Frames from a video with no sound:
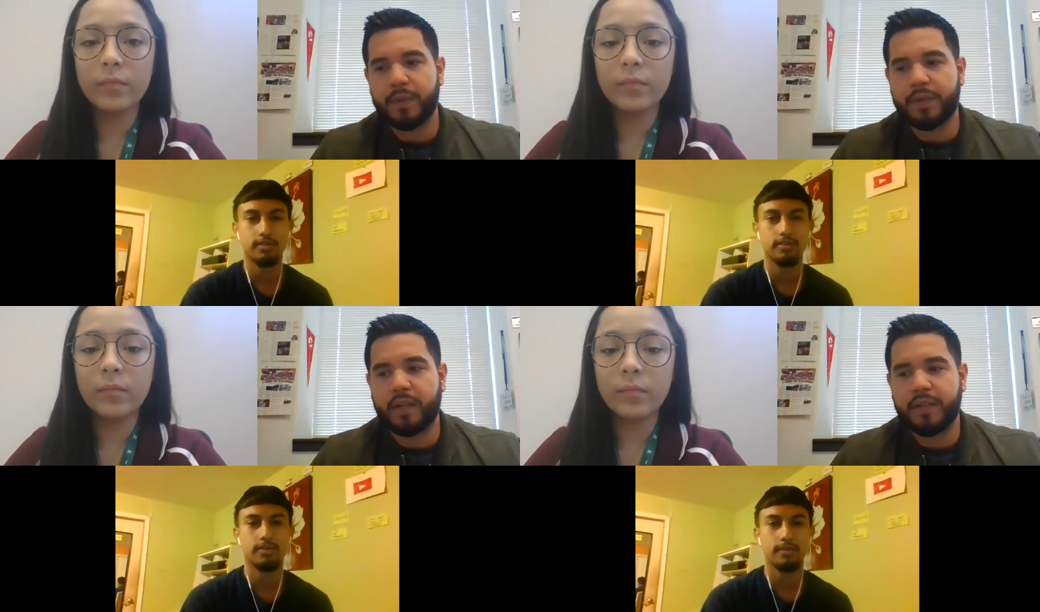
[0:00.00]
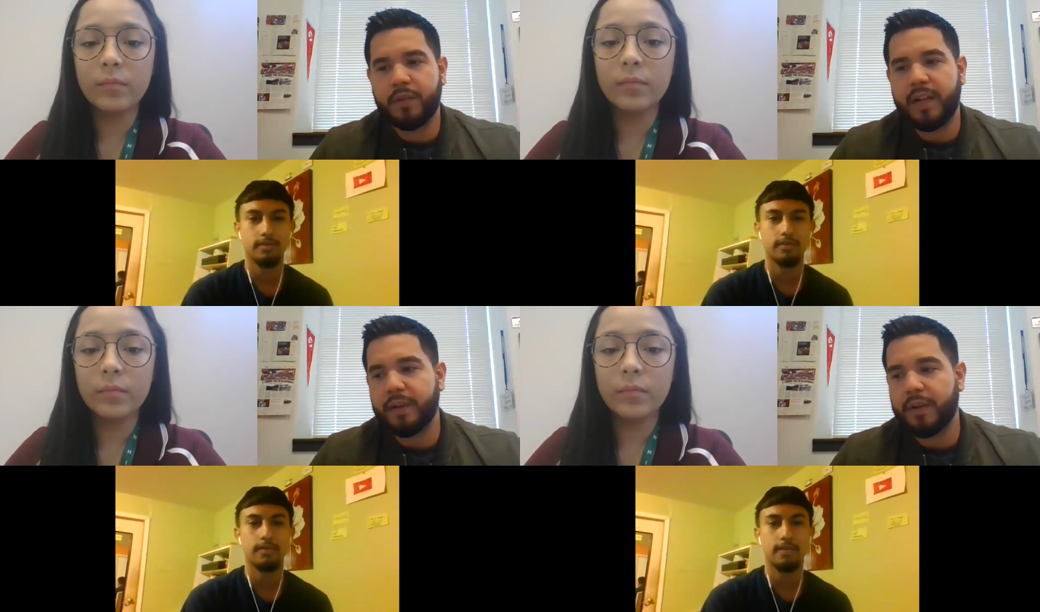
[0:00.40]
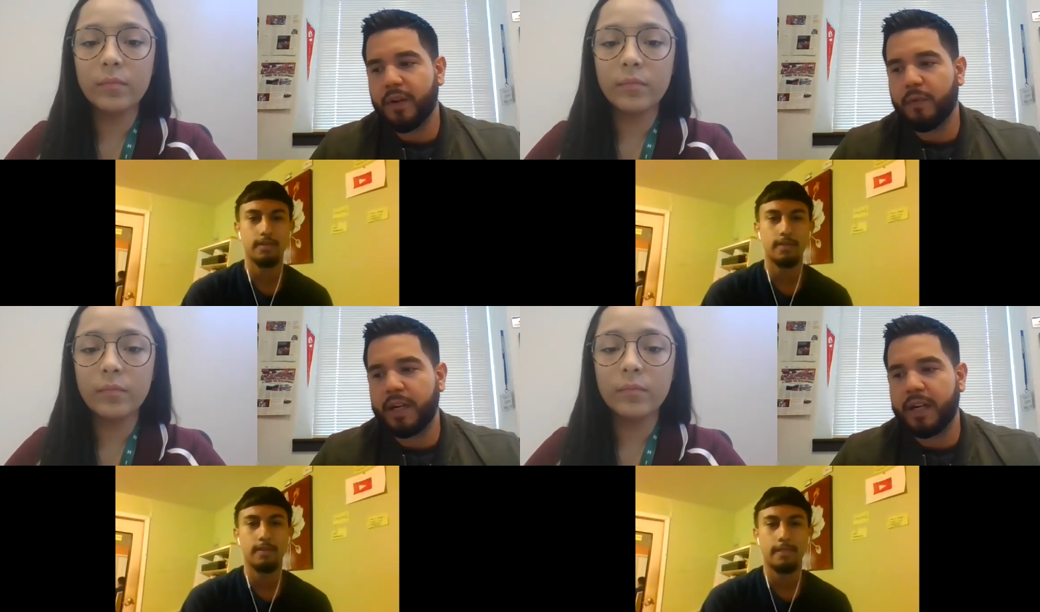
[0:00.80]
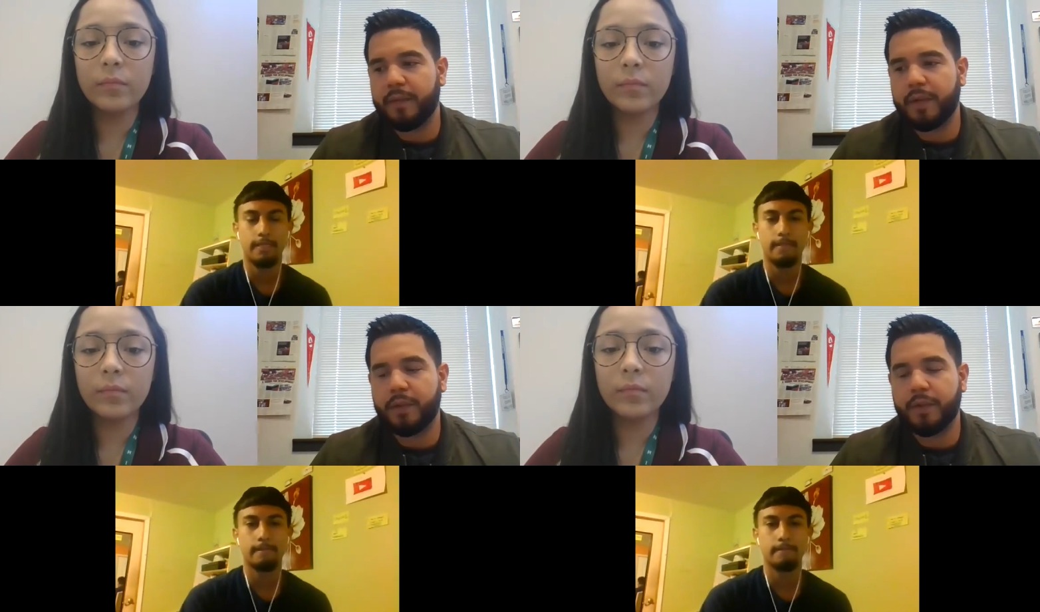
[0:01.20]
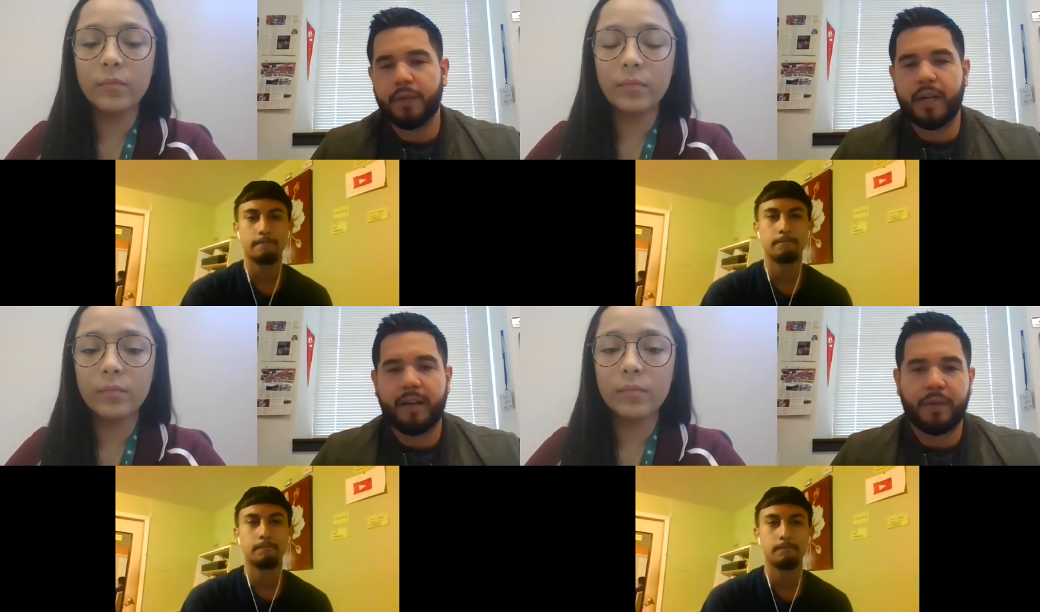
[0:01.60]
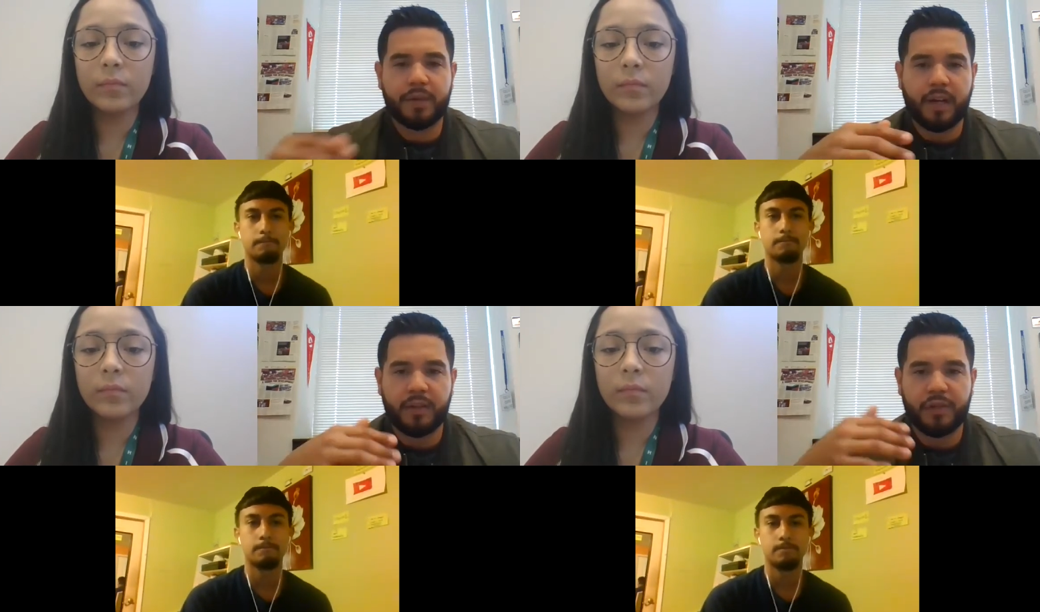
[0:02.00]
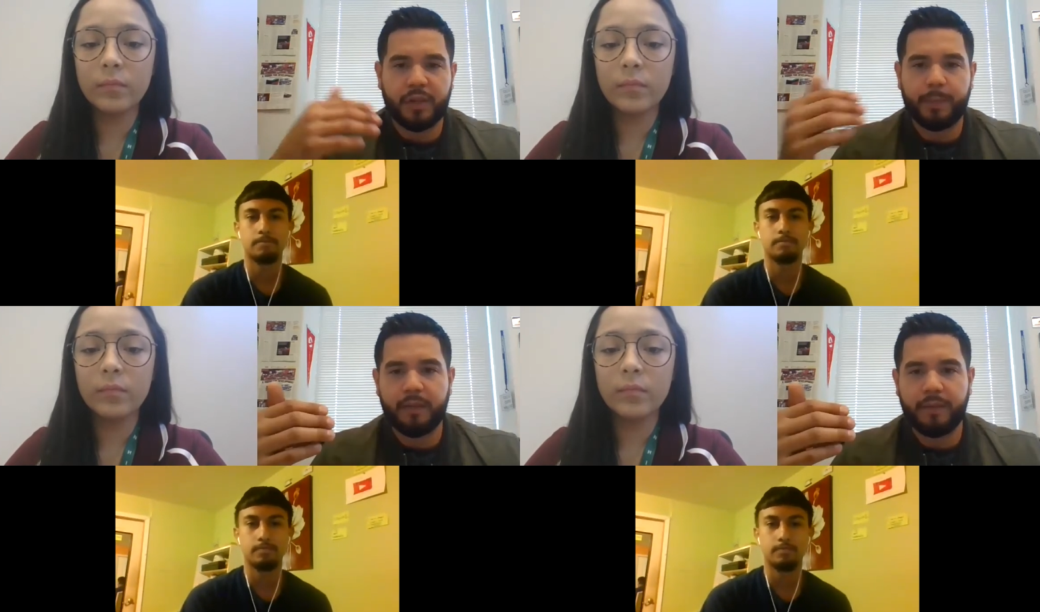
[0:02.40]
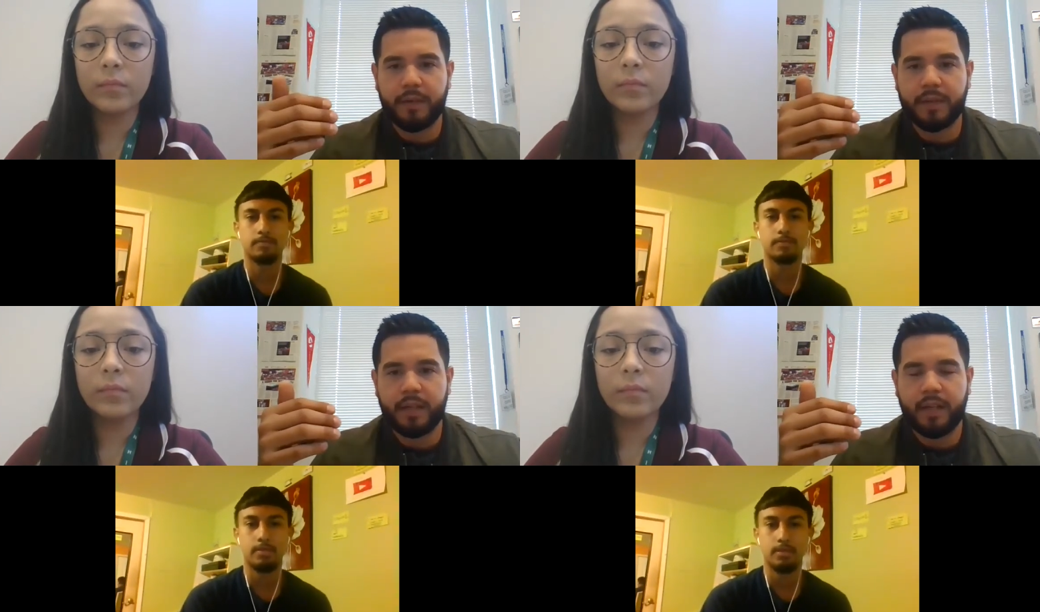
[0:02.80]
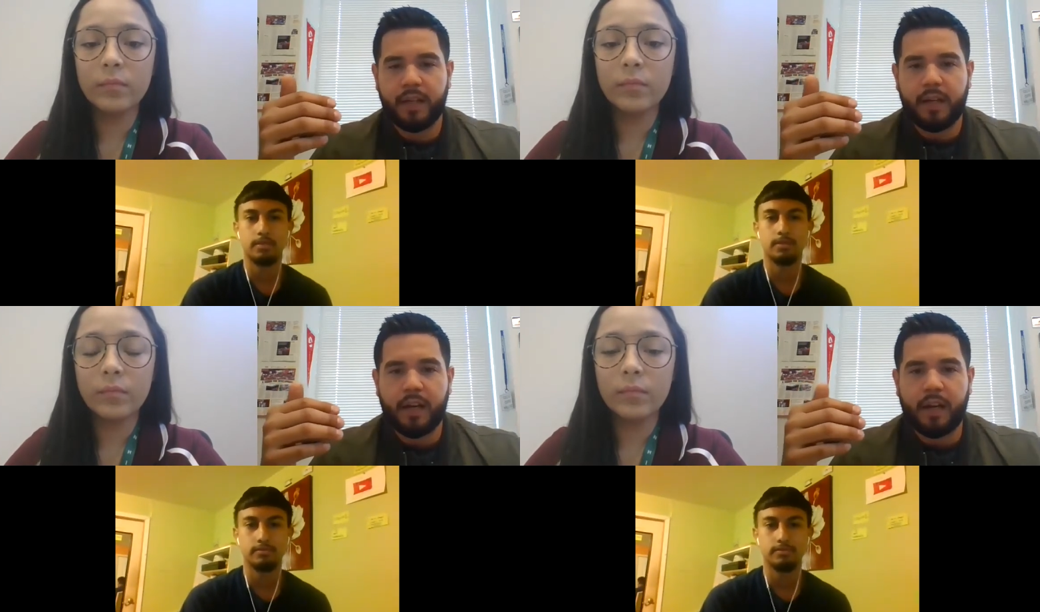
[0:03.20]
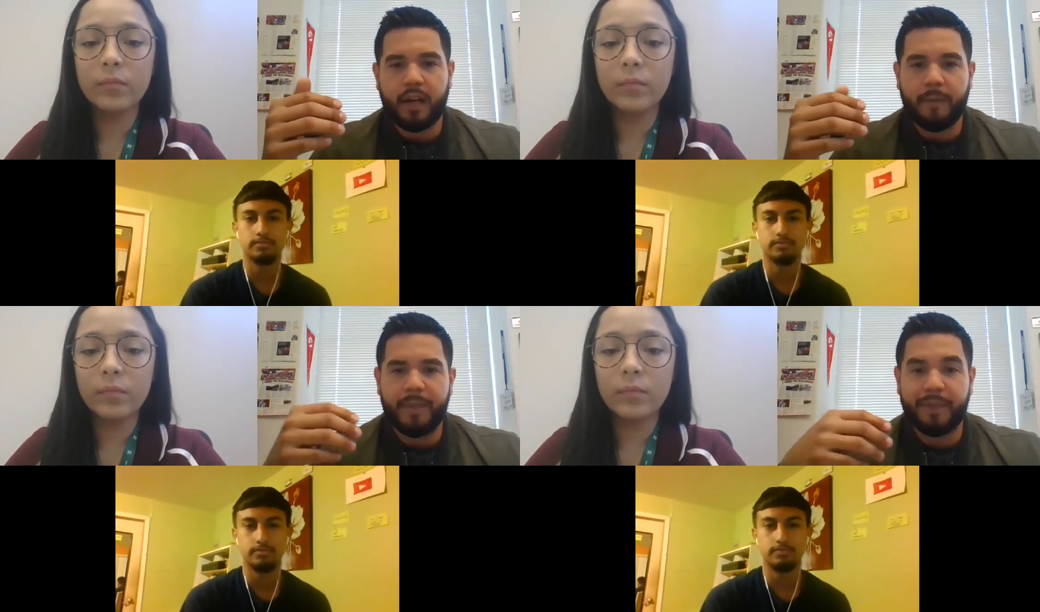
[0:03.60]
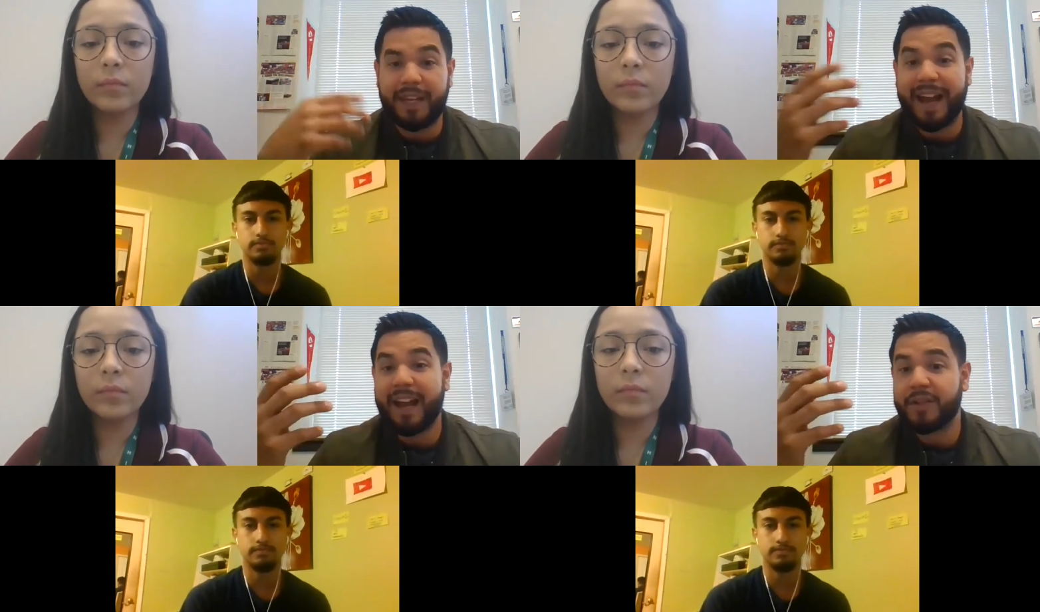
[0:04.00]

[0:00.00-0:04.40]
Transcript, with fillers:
Speaker 1: booster because you never know whenever you do have those scholarship interviews um, if they mm-hmm.